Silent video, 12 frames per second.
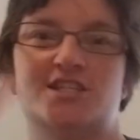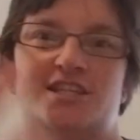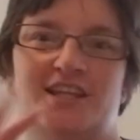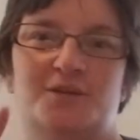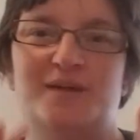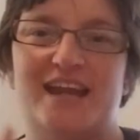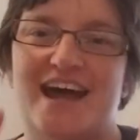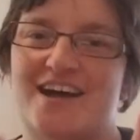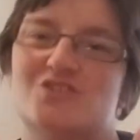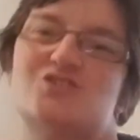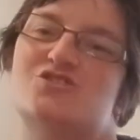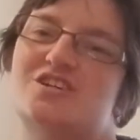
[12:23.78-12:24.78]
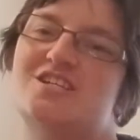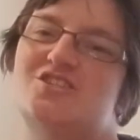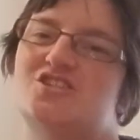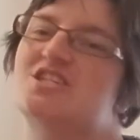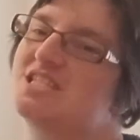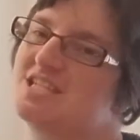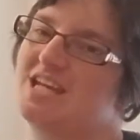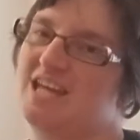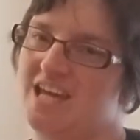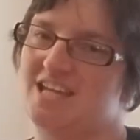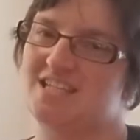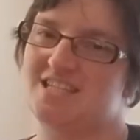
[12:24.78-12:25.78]
a little bit of extras just in
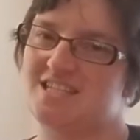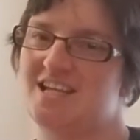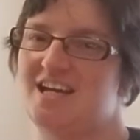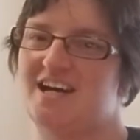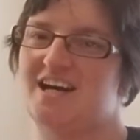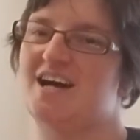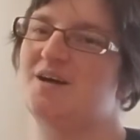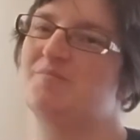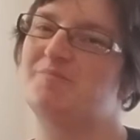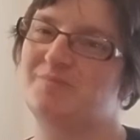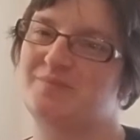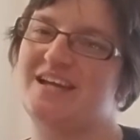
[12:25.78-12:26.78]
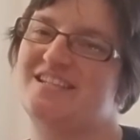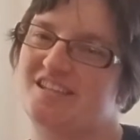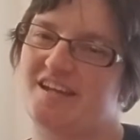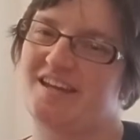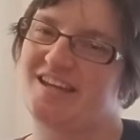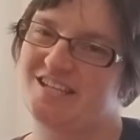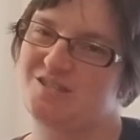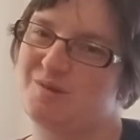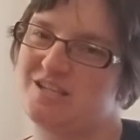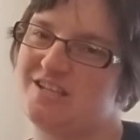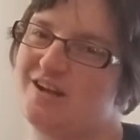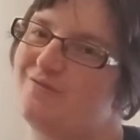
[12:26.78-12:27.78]
case I second guess
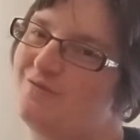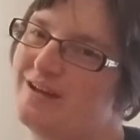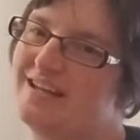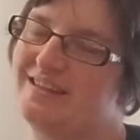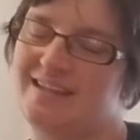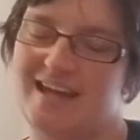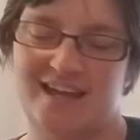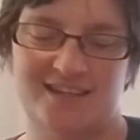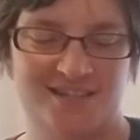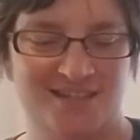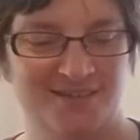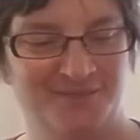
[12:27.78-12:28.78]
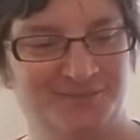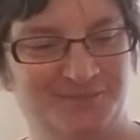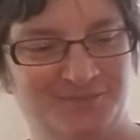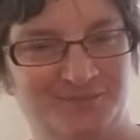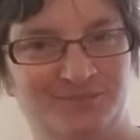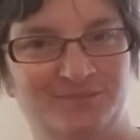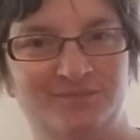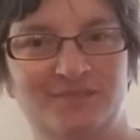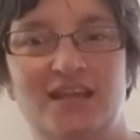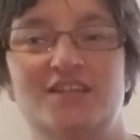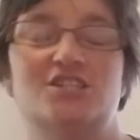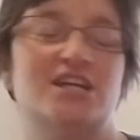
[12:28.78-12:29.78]
myself right at the end.
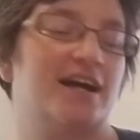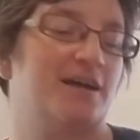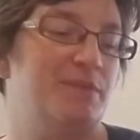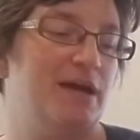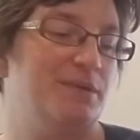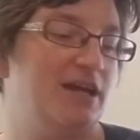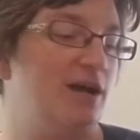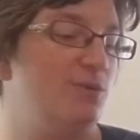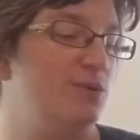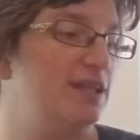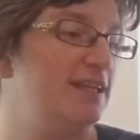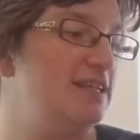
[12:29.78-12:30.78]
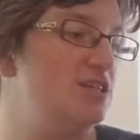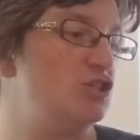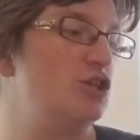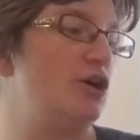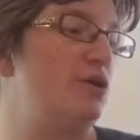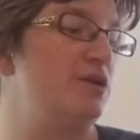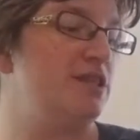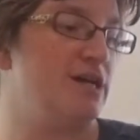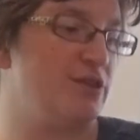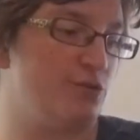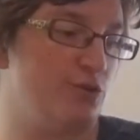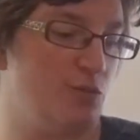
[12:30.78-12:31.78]
Jack, baby, I really need you to go to the
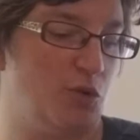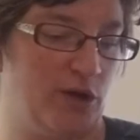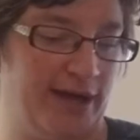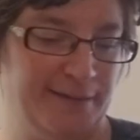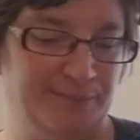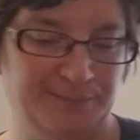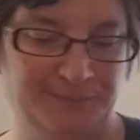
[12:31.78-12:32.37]
other room, okay?